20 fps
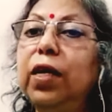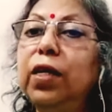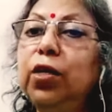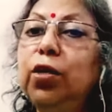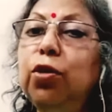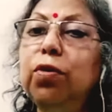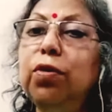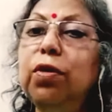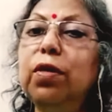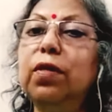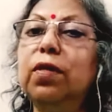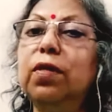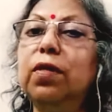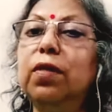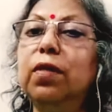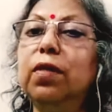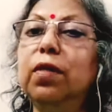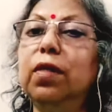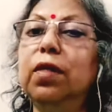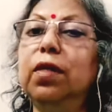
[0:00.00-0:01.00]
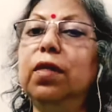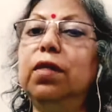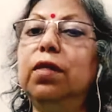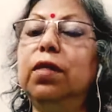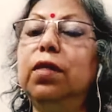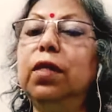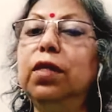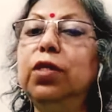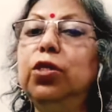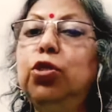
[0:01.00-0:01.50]
youth,
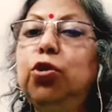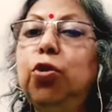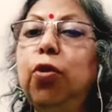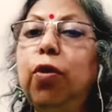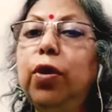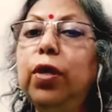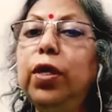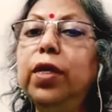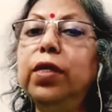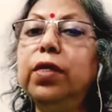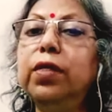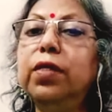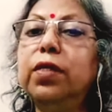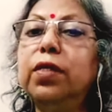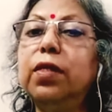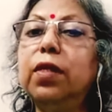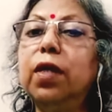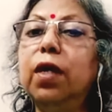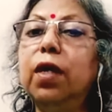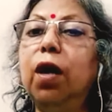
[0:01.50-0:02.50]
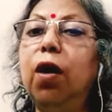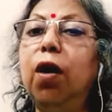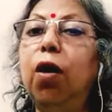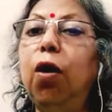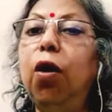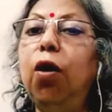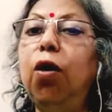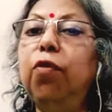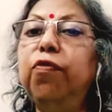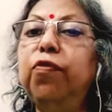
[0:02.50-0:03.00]
the joys
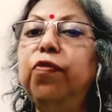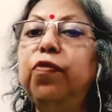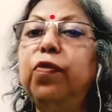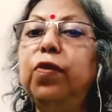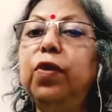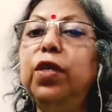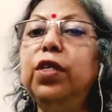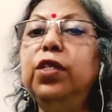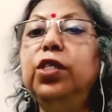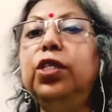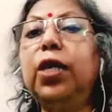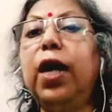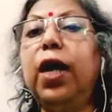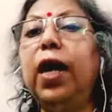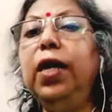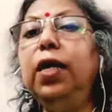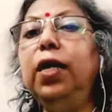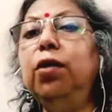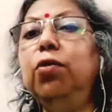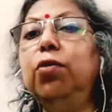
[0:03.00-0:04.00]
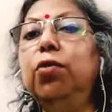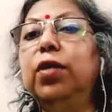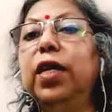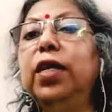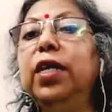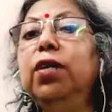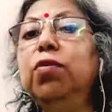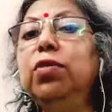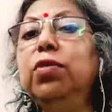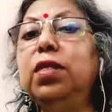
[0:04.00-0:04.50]
of childhood,
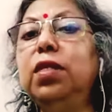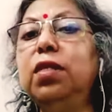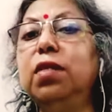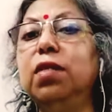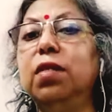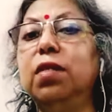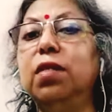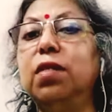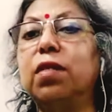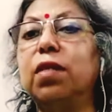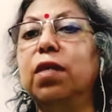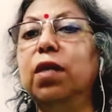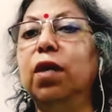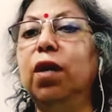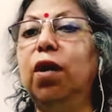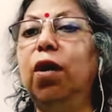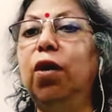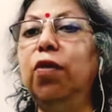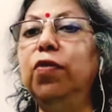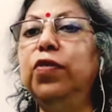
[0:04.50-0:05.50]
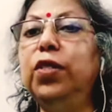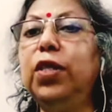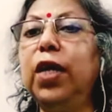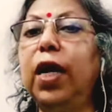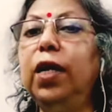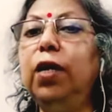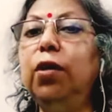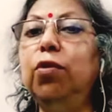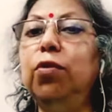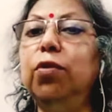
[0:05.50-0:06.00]
innocence of
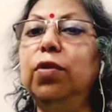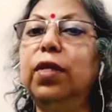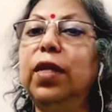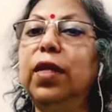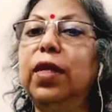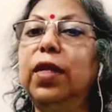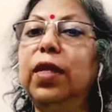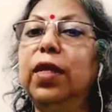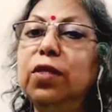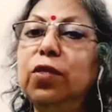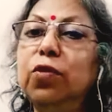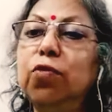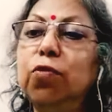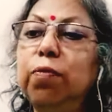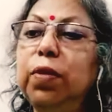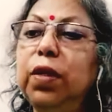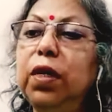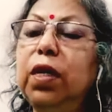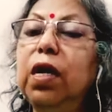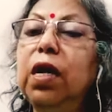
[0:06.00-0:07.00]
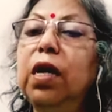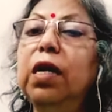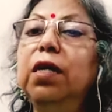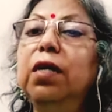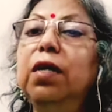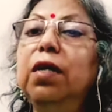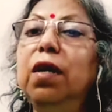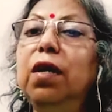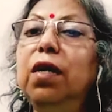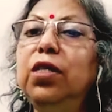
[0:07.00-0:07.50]
childhood that is to be
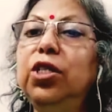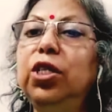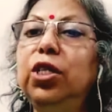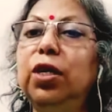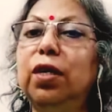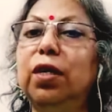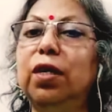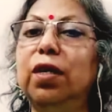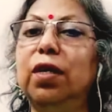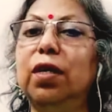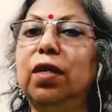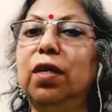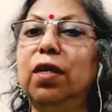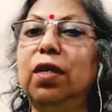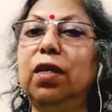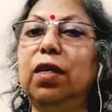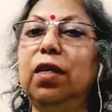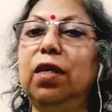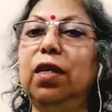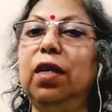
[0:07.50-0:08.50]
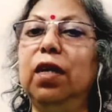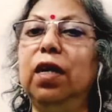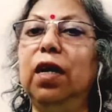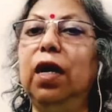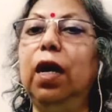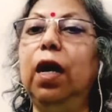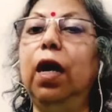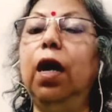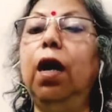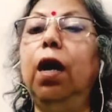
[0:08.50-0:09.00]
nurtured.
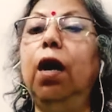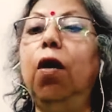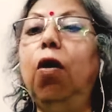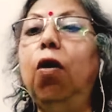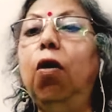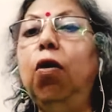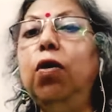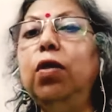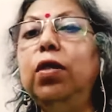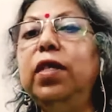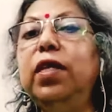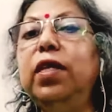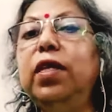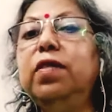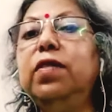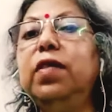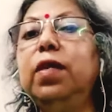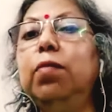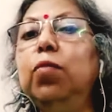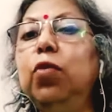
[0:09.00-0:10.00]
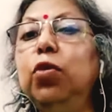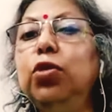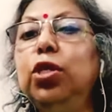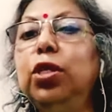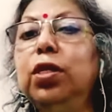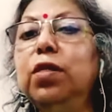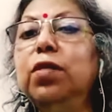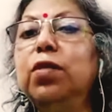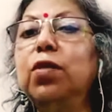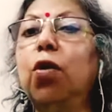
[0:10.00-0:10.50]
All these
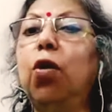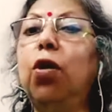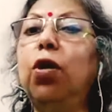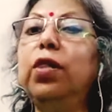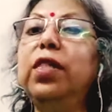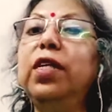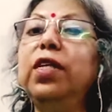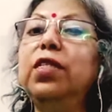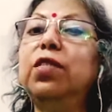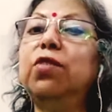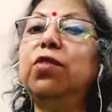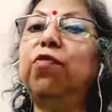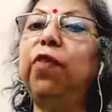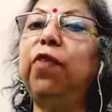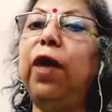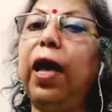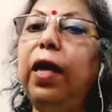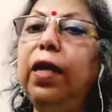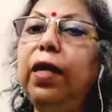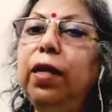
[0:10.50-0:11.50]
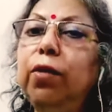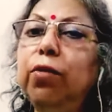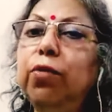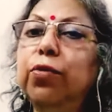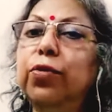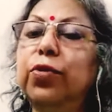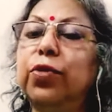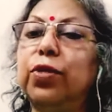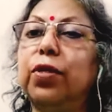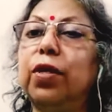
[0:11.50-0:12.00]
emotions, all these
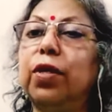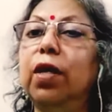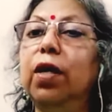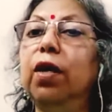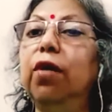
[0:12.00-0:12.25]
values,